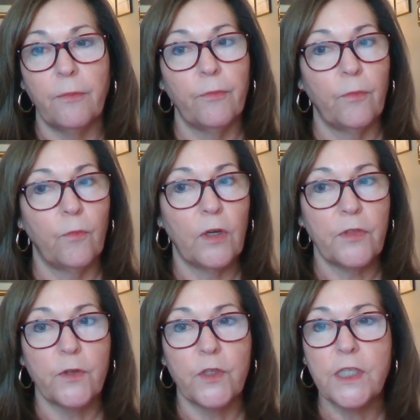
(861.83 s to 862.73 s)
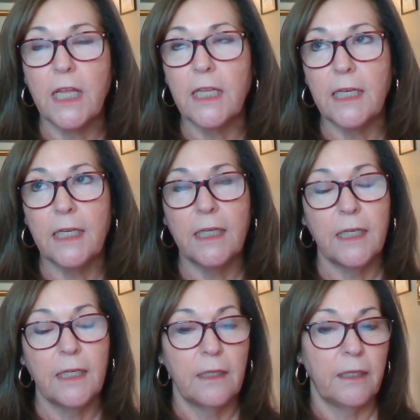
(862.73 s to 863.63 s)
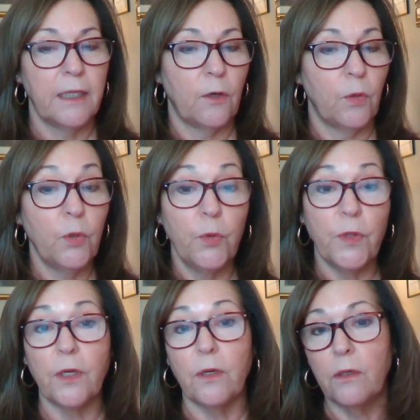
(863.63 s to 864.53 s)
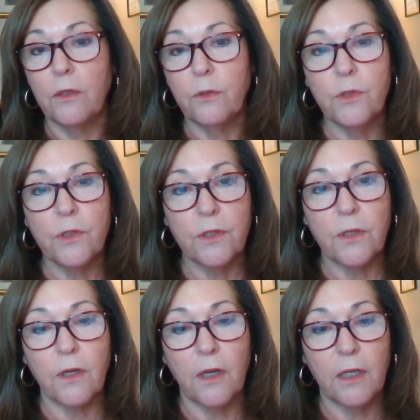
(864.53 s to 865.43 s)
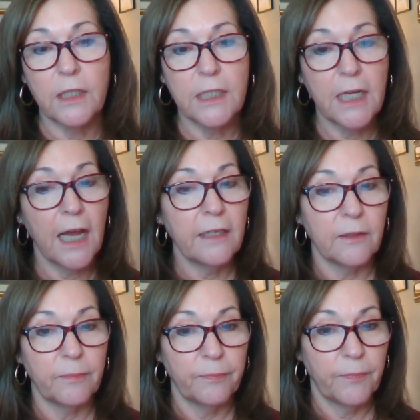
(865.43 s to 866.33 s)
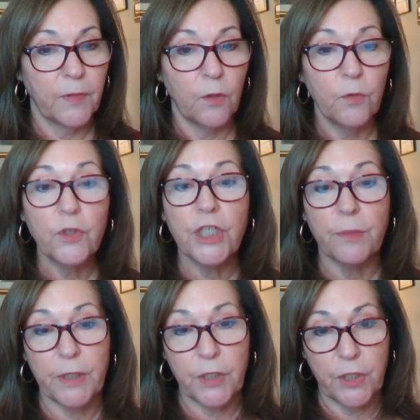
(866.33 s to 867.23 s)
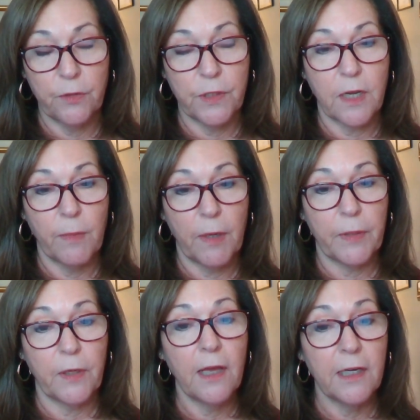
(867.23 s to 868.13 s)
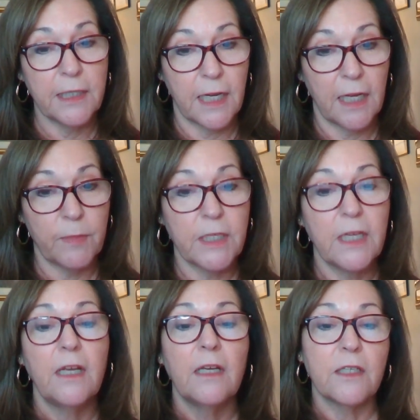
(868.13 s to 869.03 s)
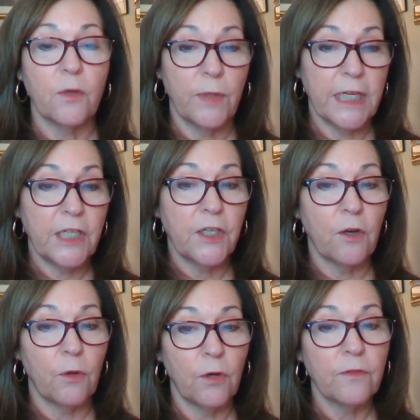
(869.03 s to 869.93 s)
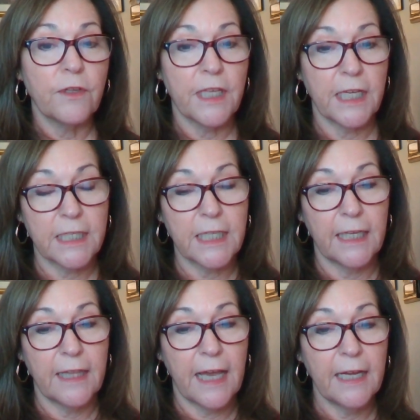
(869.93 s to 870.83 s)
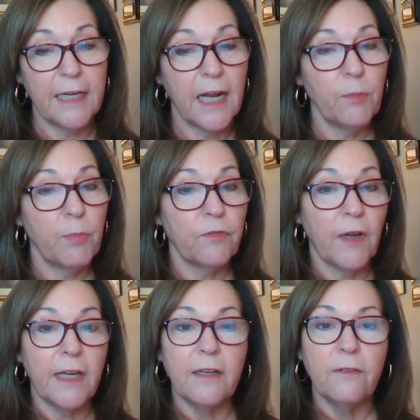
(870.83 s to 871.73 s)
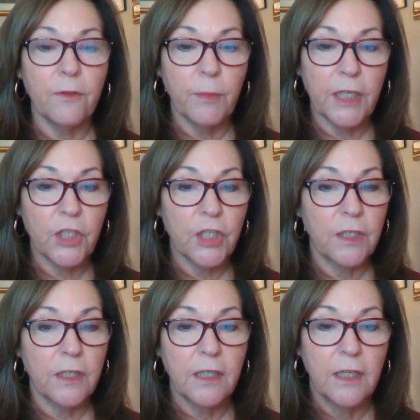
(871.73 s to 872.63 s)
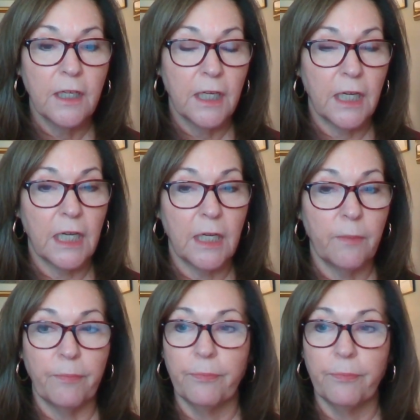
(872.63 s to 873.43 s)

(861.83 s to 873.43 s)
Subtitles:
what they're selling, who's on the title. Ownership issues come up a lot of times. So we need to go over things like that. And I provide information on,